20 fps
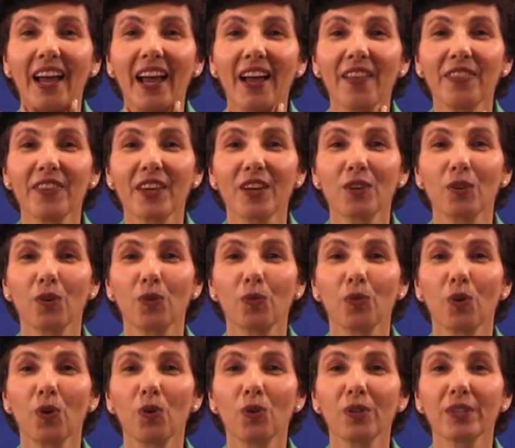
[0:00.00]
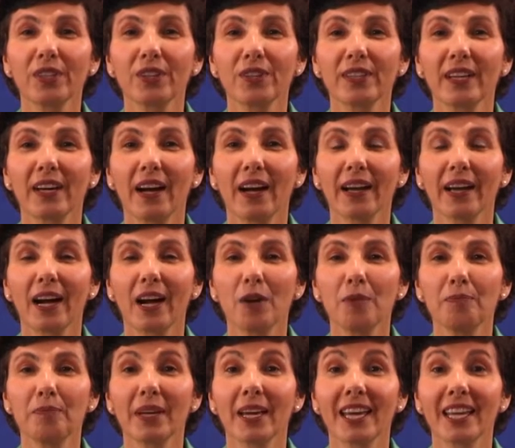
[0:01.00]
and then roll your tongue
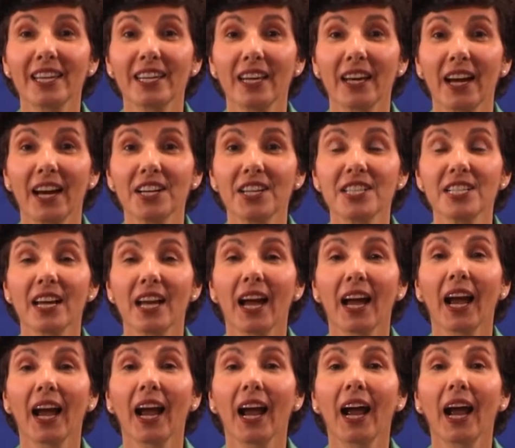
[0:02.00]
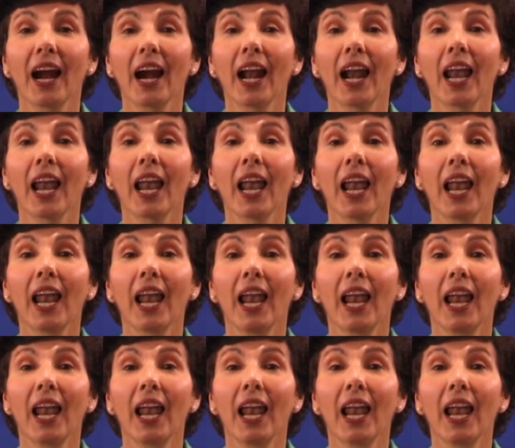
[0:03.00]
up and touch. Gull.